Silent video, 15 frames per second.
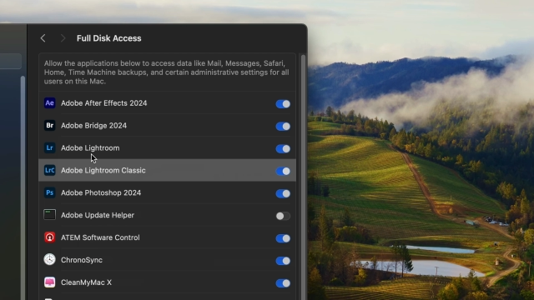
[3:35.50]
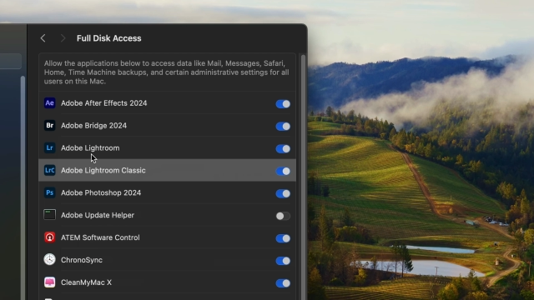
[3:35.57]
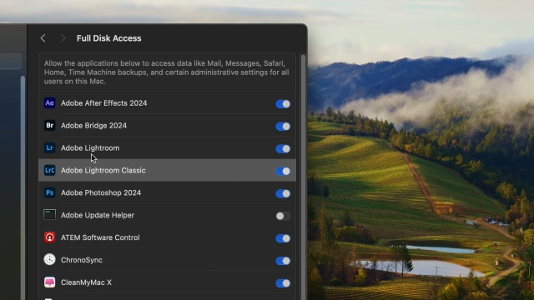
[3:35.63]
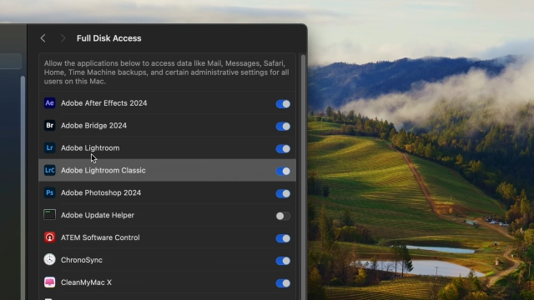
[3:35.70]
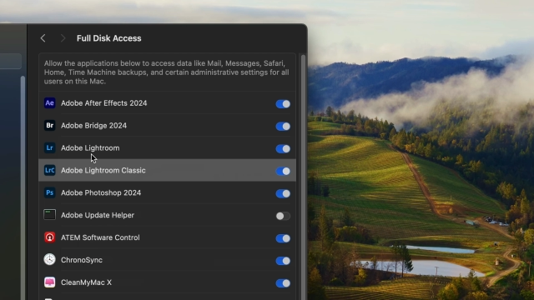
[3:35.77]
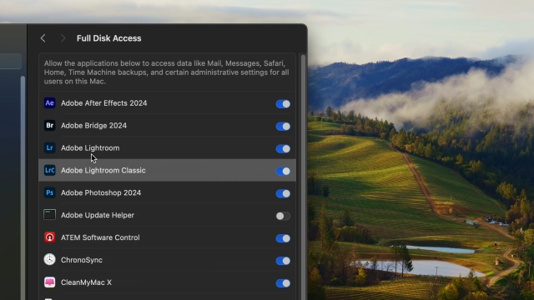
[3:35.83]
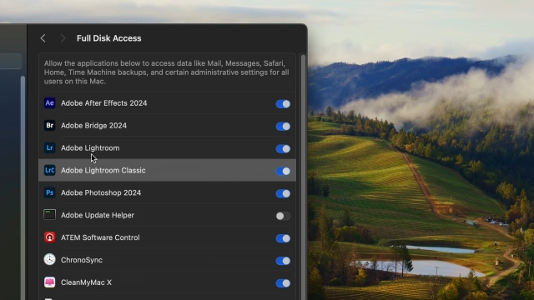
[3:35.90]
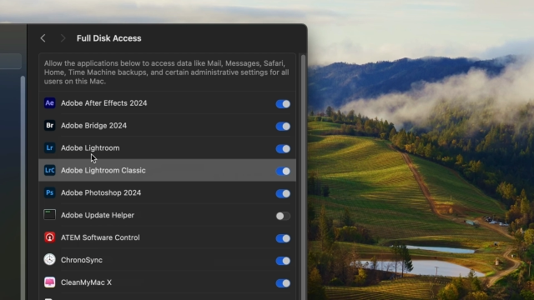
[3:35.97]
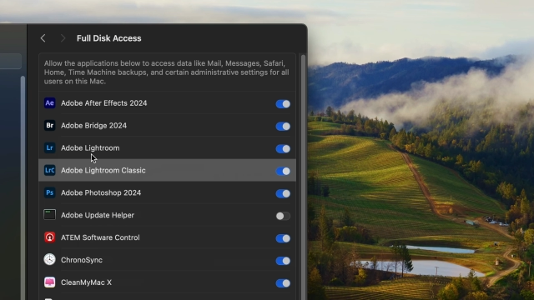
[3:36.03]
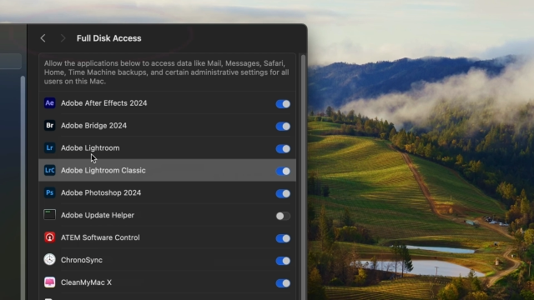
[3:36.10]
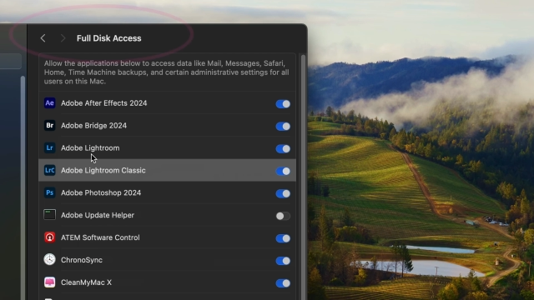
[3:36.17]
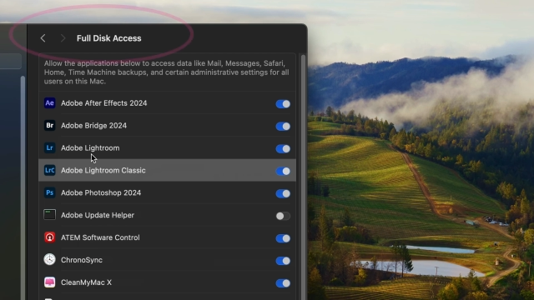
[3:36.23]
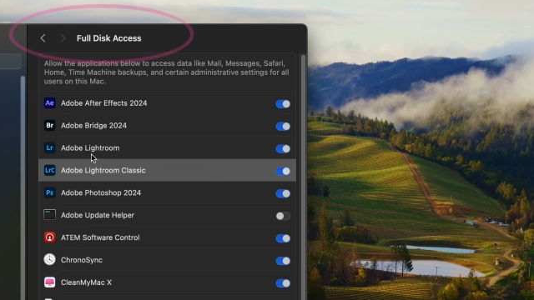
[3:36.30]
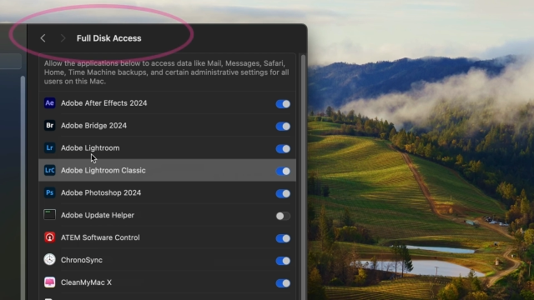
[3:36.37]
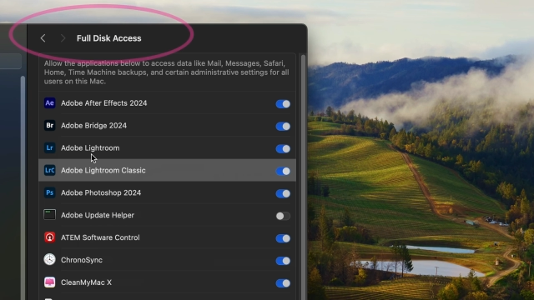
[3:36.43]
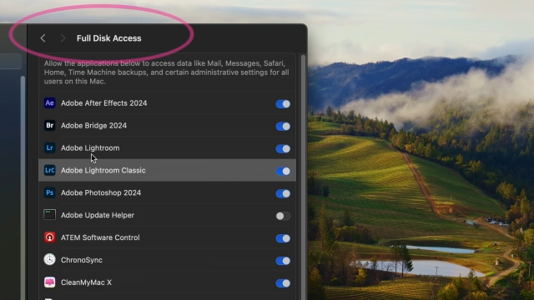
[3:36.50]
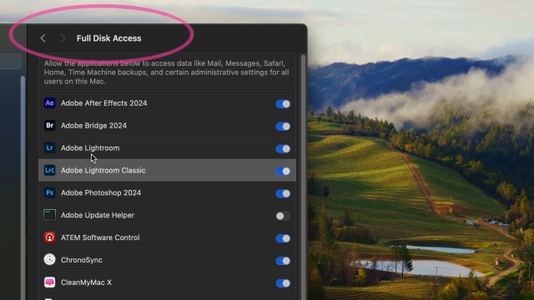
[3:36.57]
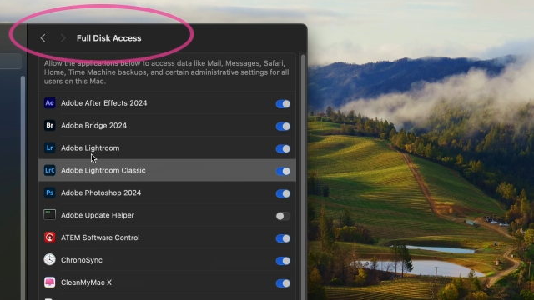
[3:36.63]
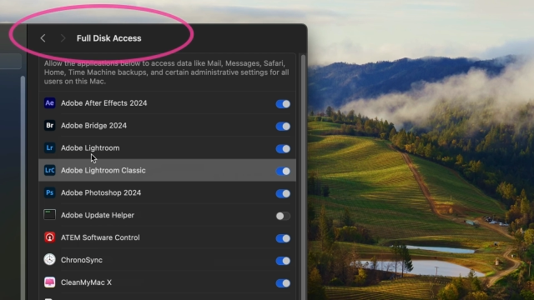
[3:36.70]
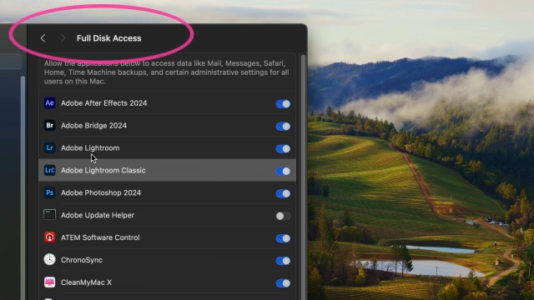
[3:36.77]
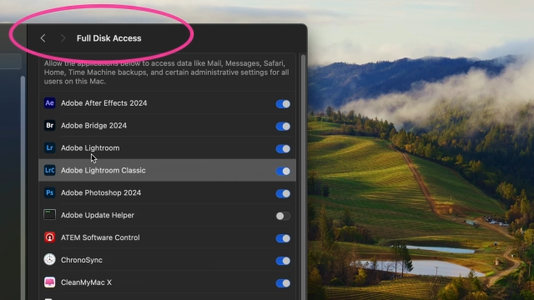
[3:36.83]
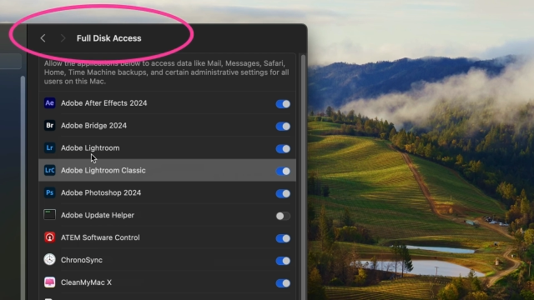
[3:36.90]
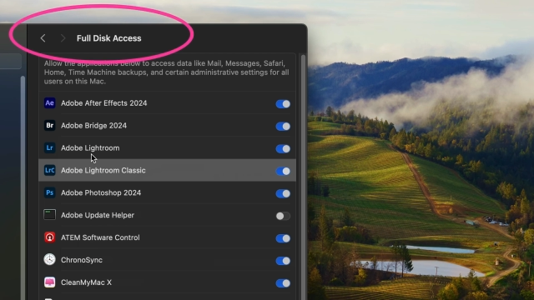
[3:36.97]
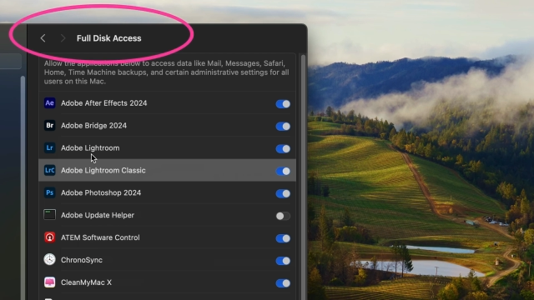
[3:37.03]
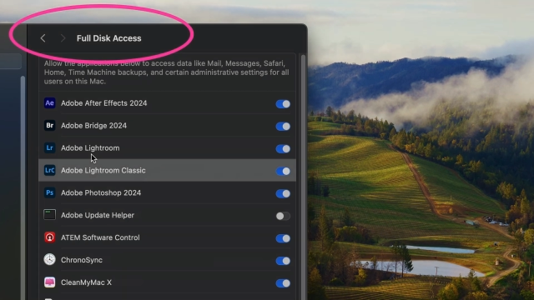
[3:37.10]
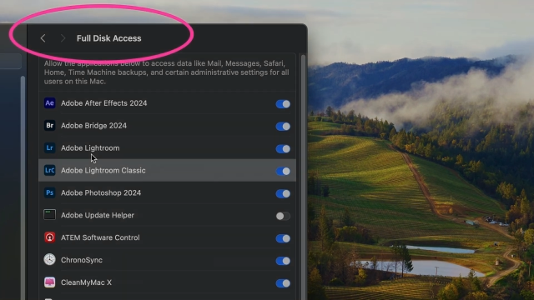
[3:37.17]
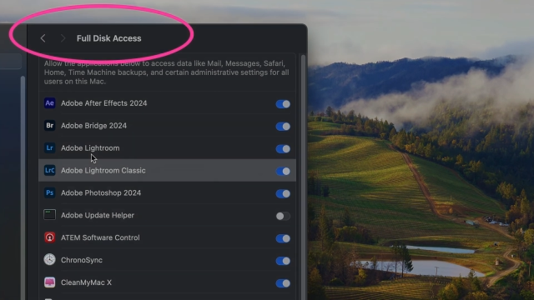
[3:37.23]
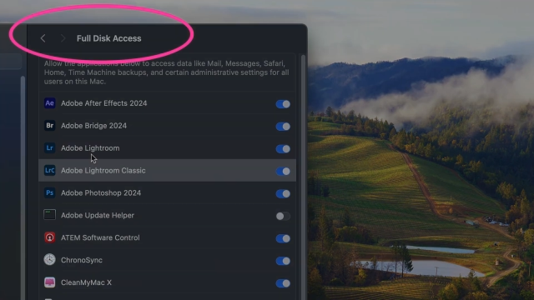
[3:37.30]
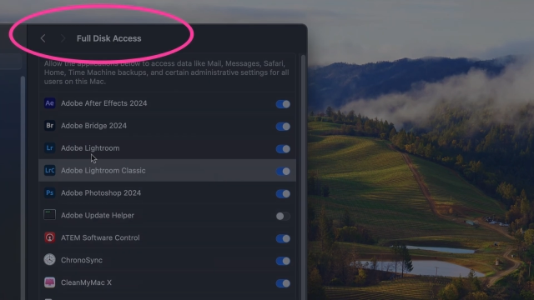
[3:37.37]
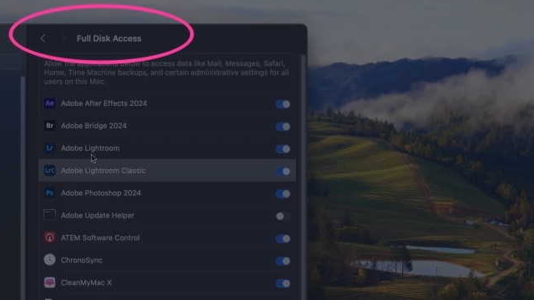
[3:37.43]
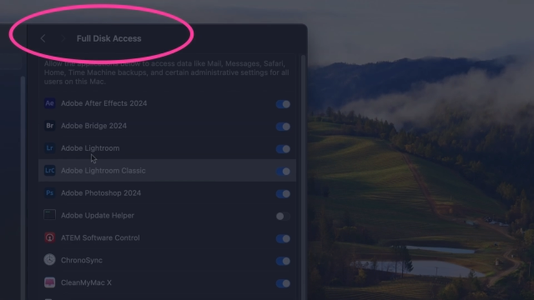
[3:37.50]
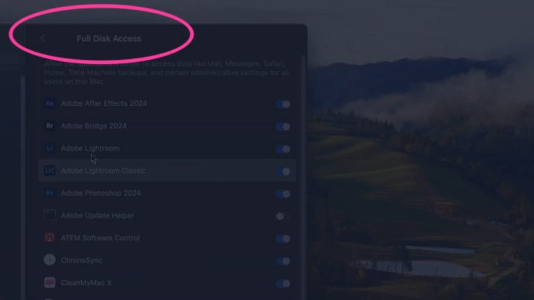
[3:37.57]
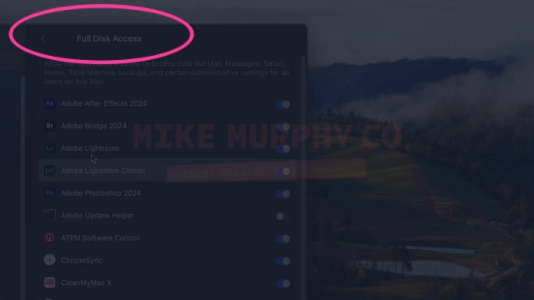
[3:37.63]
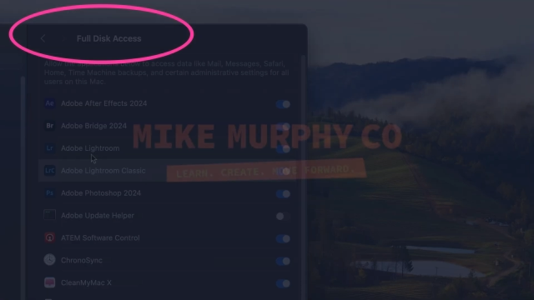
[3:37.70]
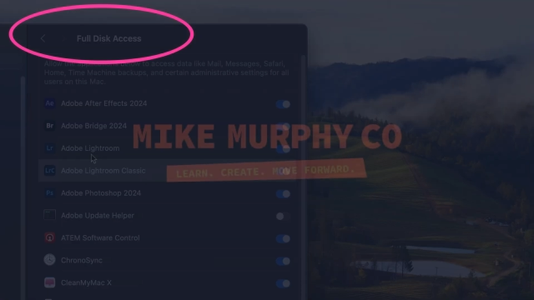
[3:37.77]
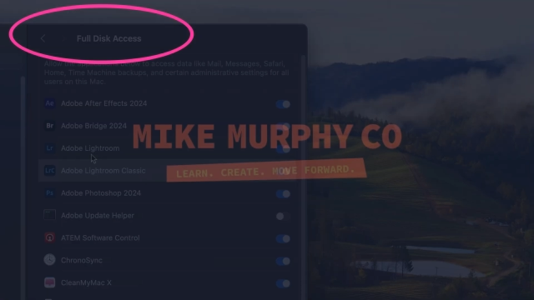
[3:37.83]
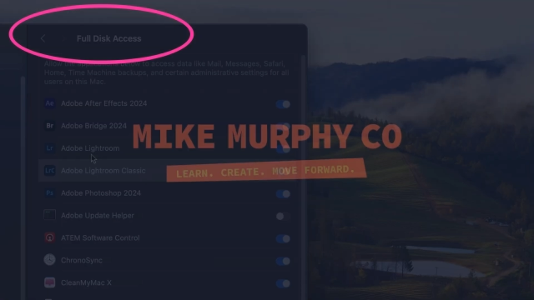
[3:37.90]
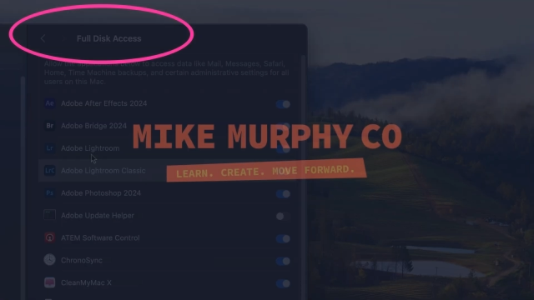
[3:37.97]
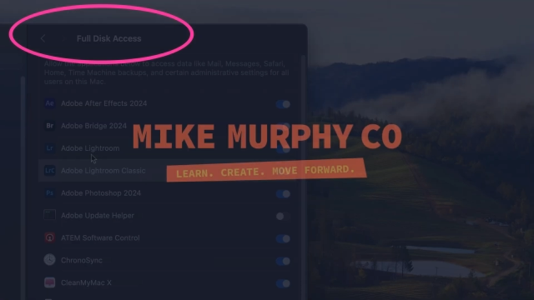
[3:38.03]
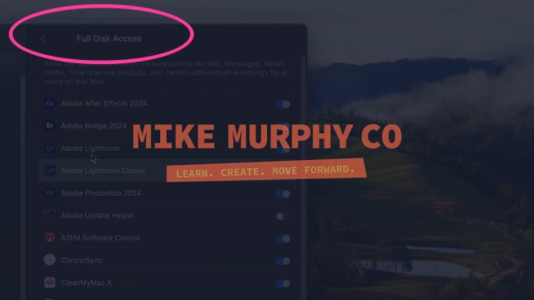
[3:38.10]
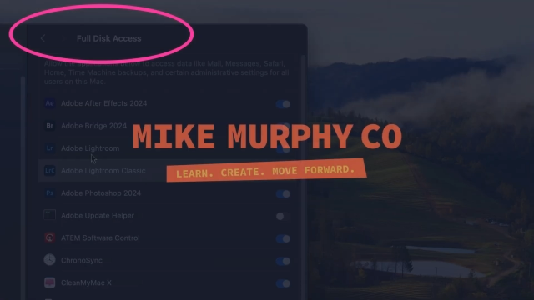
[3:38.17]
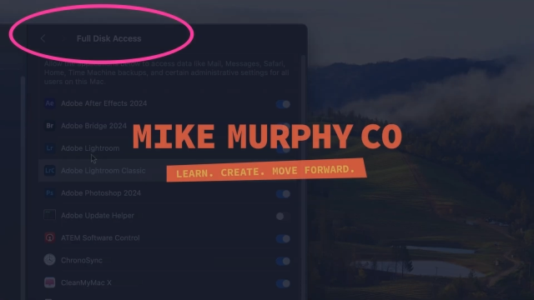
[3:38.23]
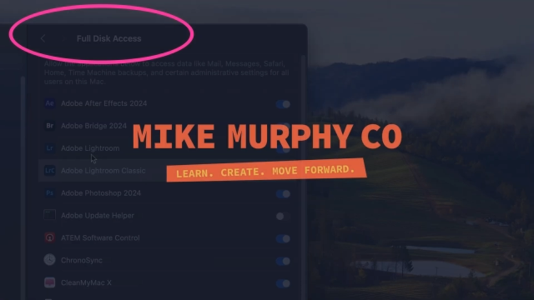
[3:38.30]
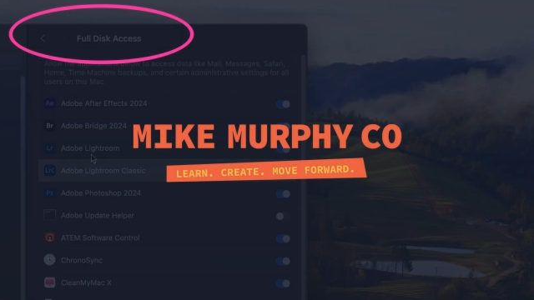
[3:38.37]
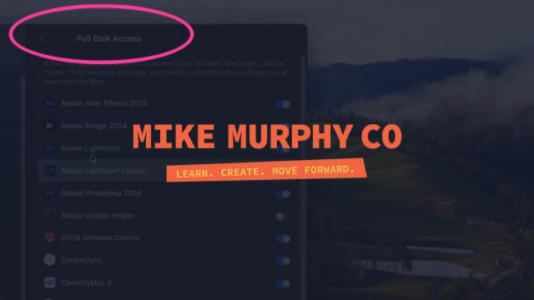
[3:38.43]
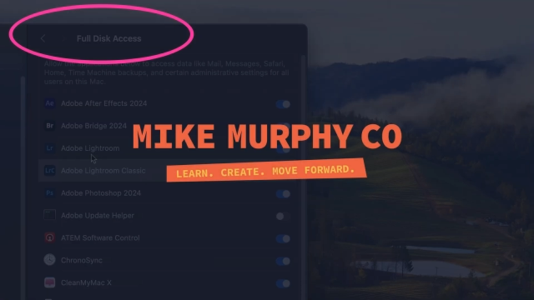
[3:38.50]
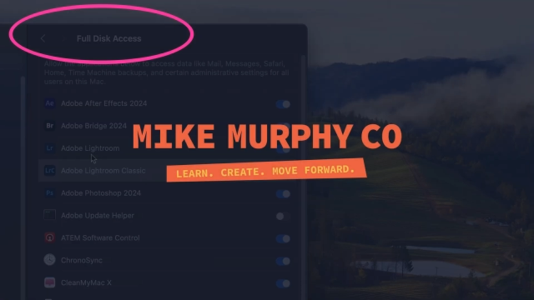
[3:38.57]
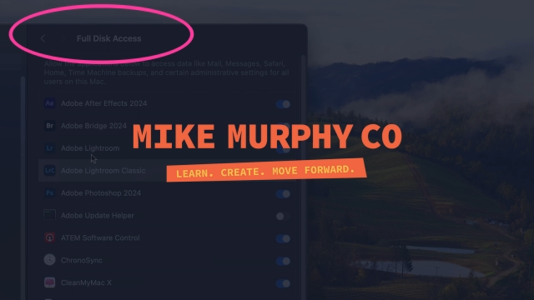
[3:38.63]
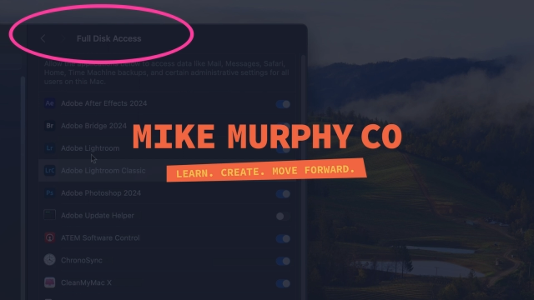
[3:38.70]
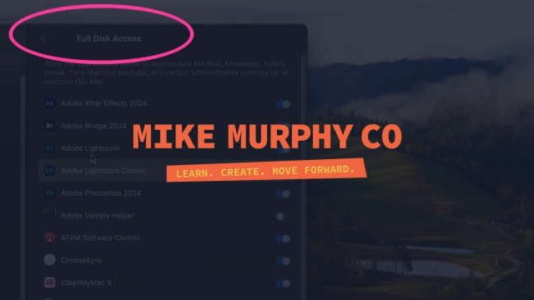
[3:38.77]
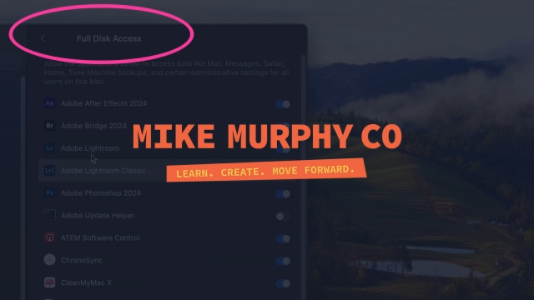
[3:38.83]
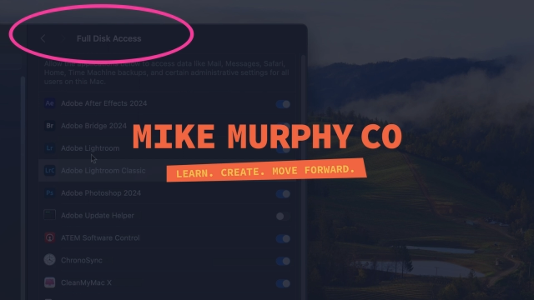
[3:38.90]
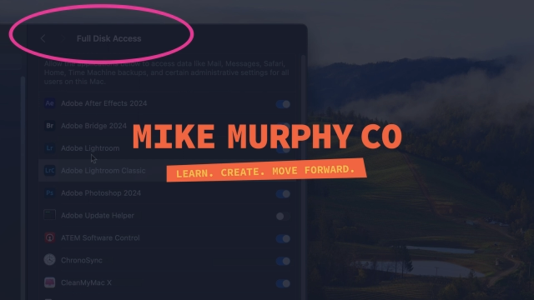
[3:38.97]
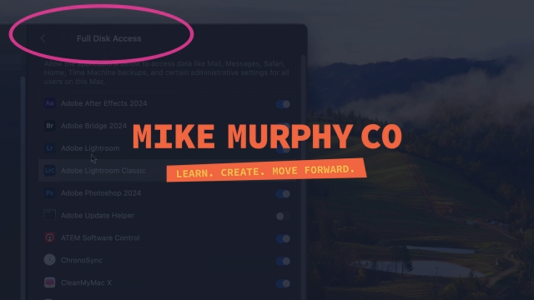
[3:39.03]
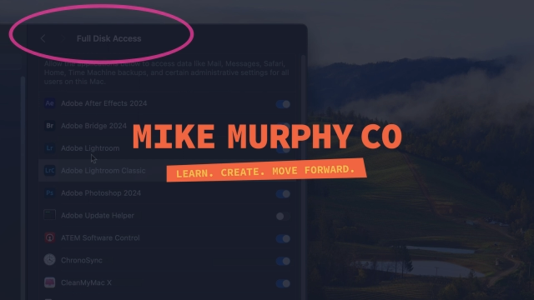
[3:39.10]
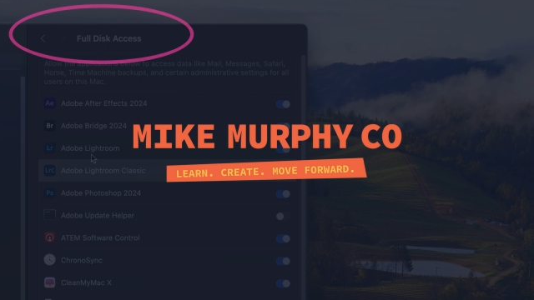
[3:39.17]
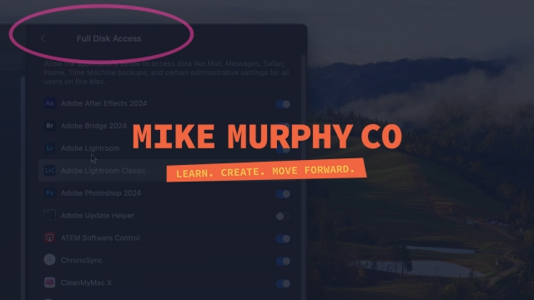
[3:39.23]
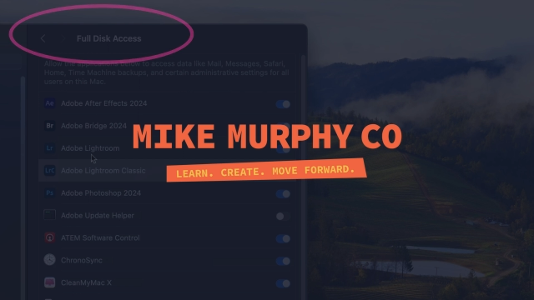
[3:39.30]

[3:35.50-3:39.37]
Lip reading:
No face is visible, so there are no lips to read.